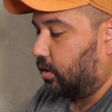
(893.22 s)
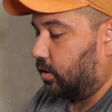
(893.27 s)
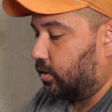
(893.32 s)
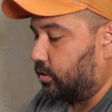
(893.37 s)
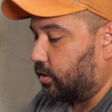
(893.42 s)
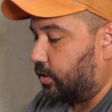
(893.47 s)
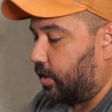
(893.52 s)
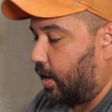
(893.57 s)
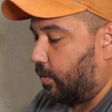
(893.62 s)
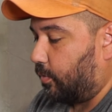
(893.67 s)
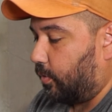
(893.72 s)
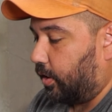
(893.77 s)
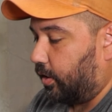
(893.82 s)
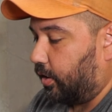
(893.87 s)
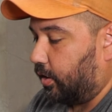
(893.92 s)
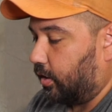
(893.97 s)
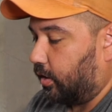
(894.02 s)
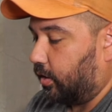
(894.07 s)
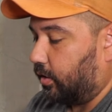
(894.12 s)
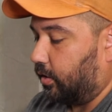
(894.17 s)
So that way
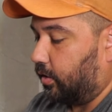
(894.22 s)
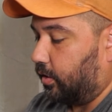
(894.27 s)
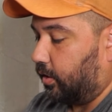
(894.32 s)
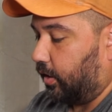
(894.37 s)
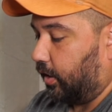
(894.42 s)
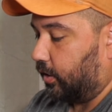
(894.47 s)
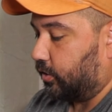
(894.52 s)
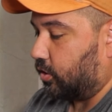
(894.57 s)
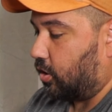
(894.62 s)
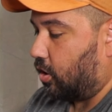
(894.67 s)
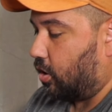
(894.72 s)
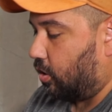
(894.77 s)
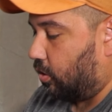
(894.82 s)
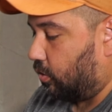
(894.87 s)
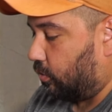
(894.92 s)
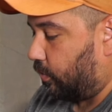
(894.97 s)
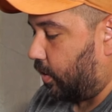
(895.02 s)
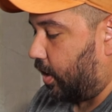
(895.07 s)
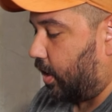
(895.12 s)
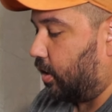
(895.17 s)
it's
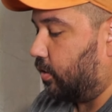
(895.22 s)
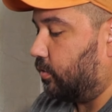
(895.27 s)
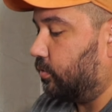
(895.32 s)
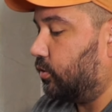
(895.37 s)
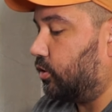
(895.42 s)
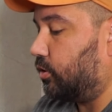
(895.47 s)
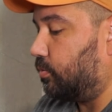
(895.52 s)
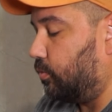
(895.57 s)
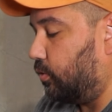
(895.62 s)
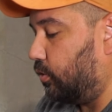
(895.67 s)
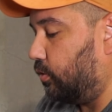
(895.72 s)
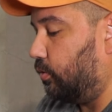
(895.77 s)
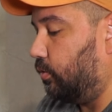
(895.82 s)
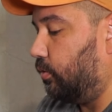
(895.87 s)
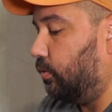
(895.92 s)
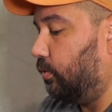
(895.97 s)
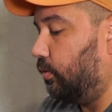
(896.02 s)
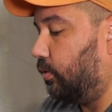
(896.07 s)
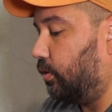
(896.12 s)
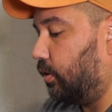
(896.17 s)
all round,
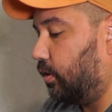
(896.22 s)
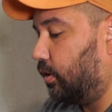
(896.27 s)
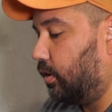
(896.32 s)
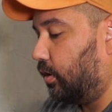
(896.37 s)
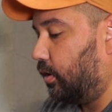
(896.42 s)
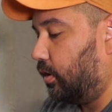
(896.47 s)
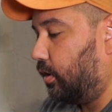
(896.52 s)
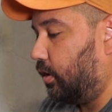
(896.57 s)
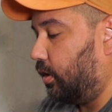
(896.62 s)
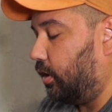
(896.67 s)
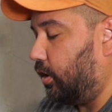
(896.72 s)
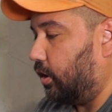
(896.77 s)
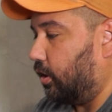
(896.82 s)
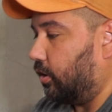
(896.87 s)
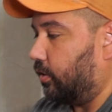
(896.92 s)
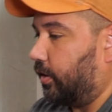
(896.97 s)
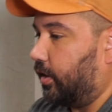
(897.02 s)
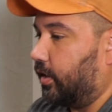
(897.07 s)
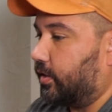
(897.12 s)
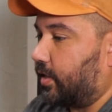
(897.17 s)
smooth. You
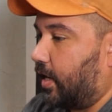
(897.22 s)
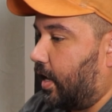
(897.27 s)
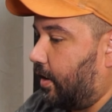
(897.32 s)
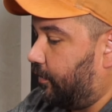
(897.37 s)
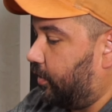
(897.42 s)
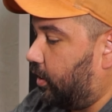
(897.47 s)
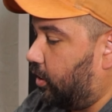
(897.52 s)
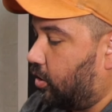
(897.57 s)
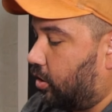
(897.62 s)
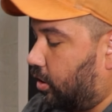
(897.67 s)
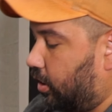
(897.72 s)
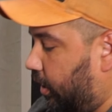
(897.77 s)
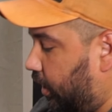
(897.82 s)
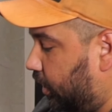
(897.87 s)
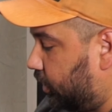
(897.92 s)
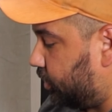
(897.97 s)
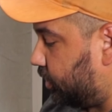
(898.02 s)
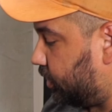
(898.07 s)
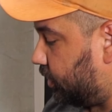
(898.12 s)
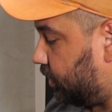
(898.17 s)
know, it doesn't have any hard
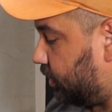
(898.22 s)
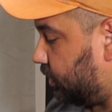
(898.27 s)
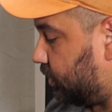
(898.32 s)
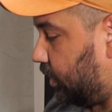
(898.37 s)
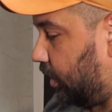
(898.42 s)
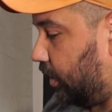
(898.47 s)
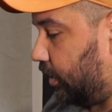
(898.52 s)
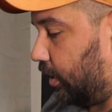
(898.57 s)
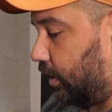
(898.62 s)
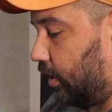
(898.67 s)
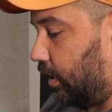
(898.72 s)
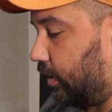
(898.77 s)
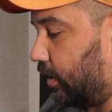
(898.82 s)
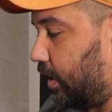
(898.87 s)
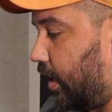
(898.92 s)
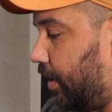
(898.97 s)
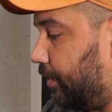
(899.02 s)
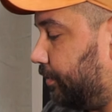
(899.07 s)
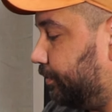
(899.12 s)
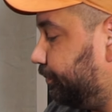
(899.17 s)
edges, anything like
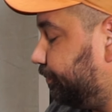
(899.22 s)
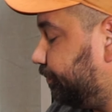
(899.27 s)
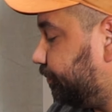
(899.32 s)
that.